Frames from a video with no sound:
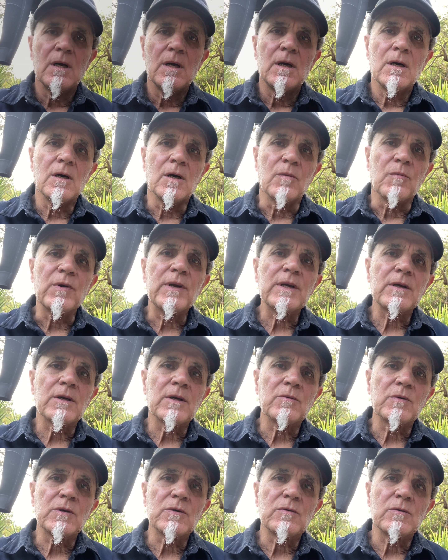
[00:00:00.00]
I'm Rick
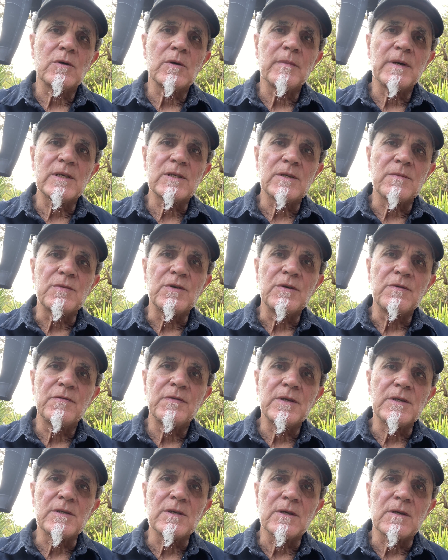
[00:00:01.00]
and I want to talk about some new
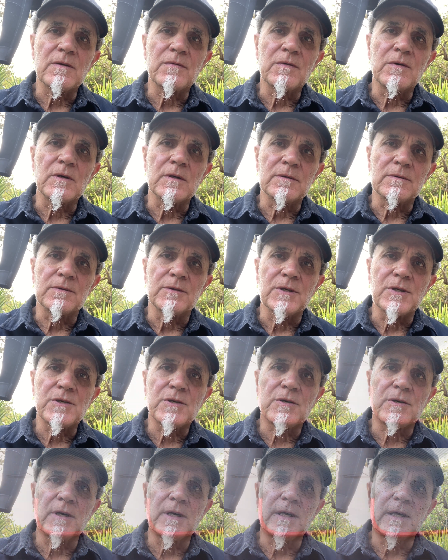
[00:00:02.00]
fins that I've got and
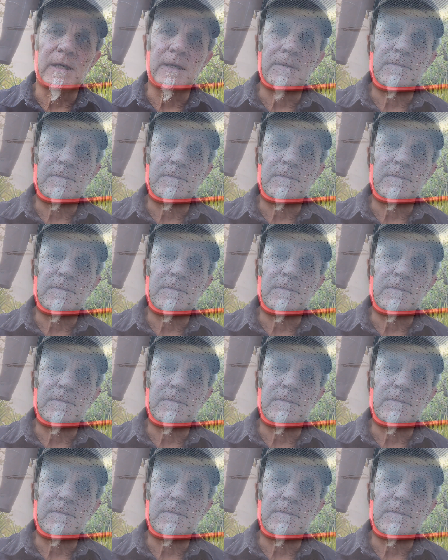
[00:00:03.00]
just tried out.